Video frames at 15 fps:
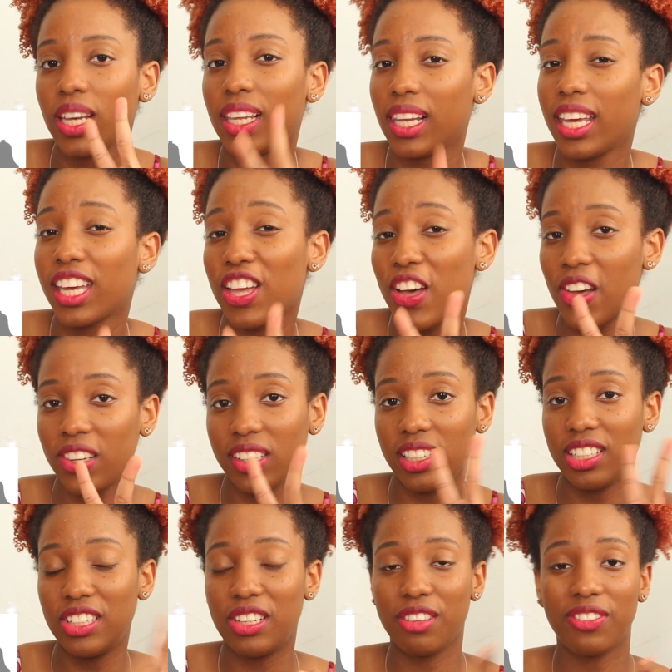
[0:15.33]
click on the
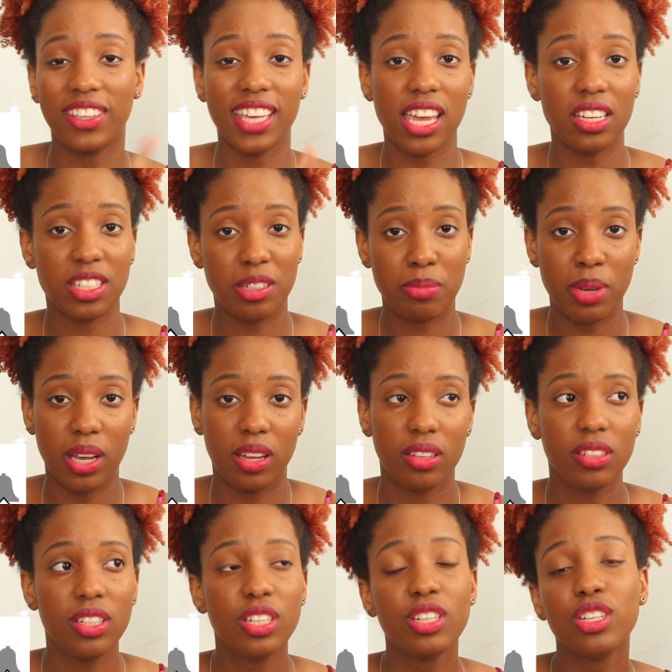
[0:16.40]
notification bell